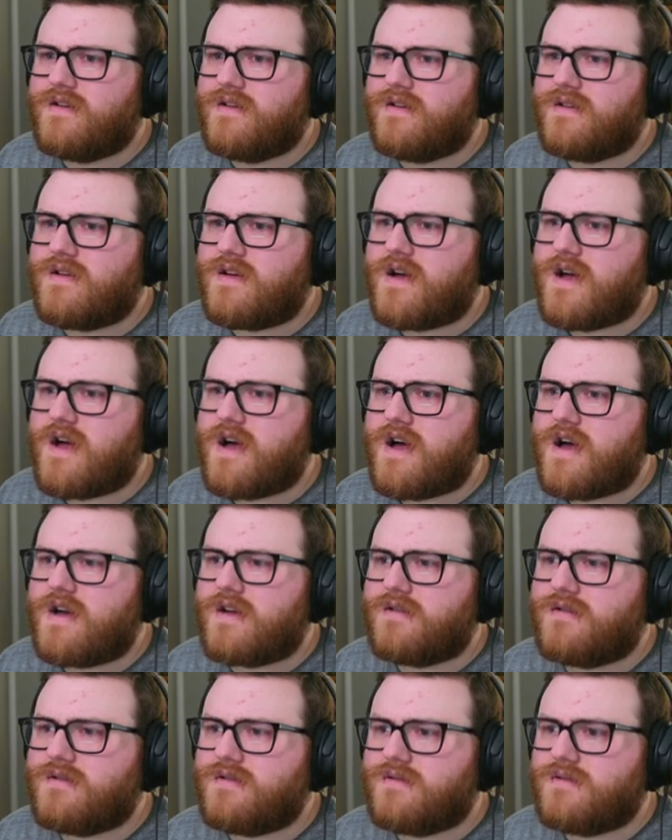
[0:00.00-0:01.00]
Uh,
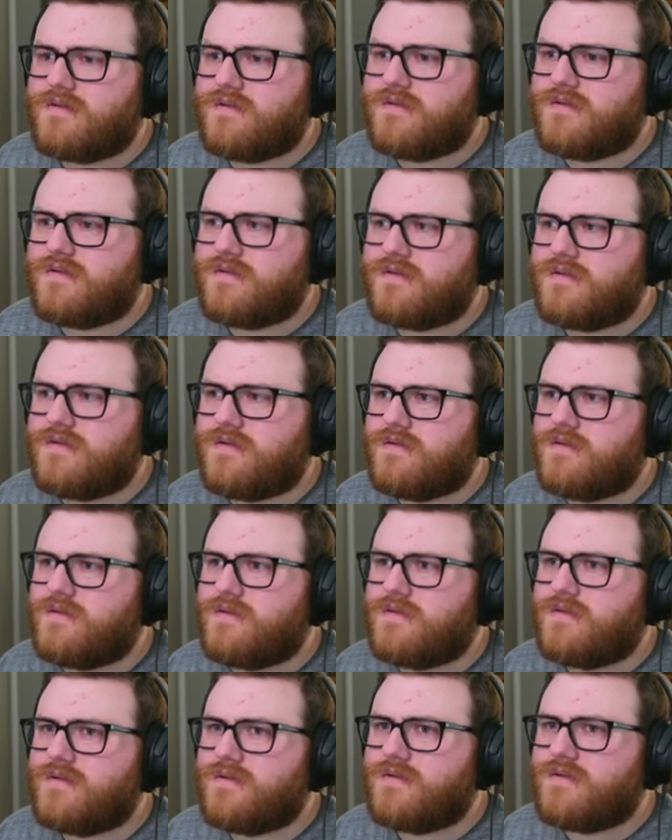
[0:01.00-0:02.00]

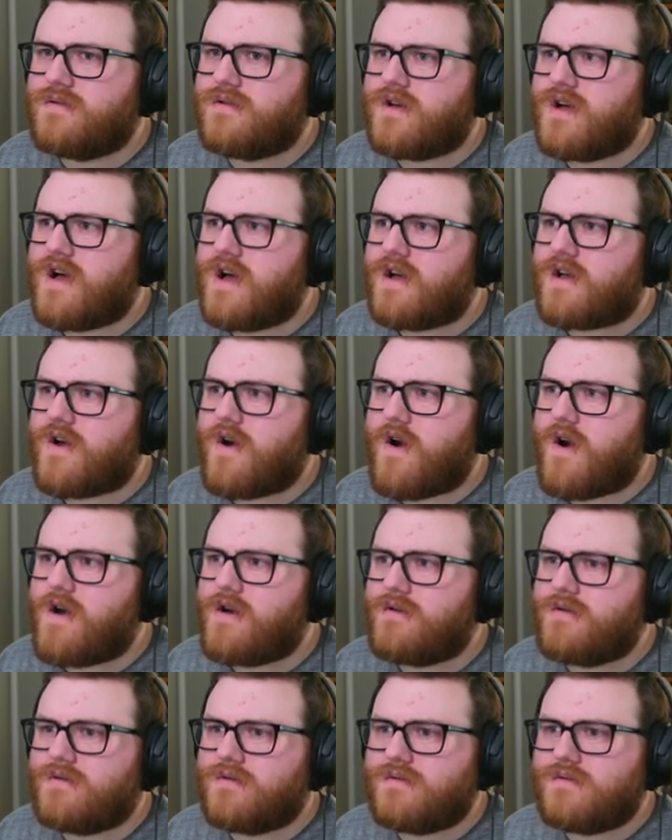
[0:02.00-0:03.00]
uh, car?
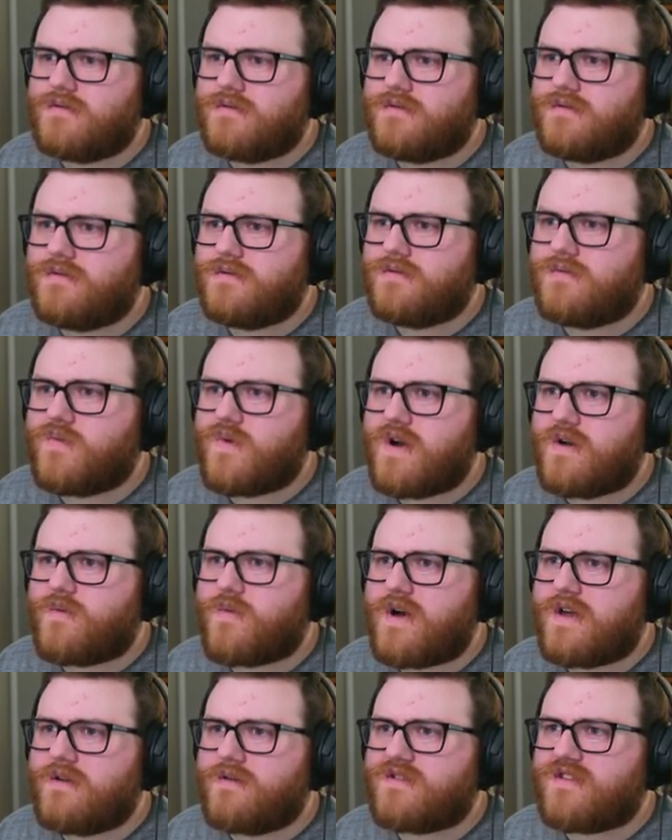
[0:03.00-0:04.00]
Why,
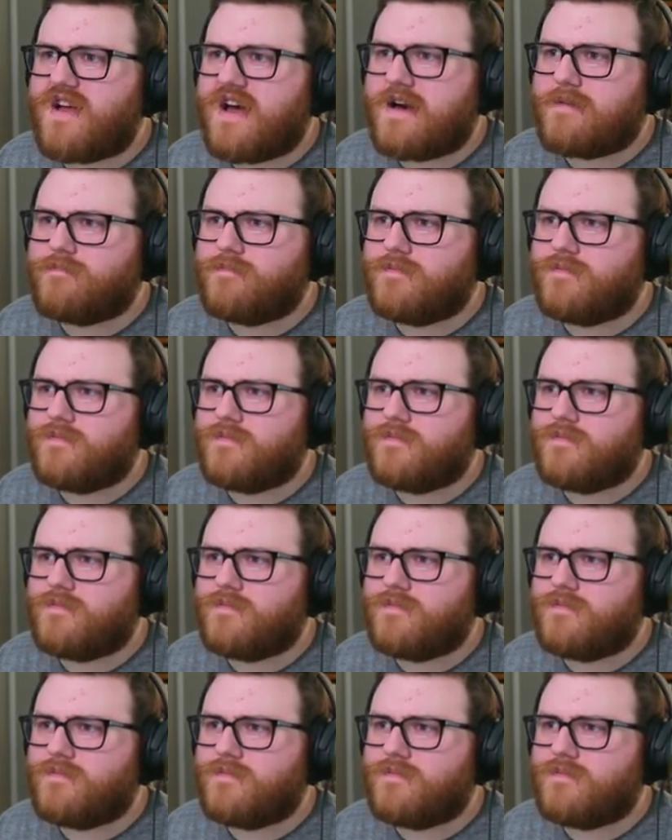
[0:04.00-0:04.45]
why you stop?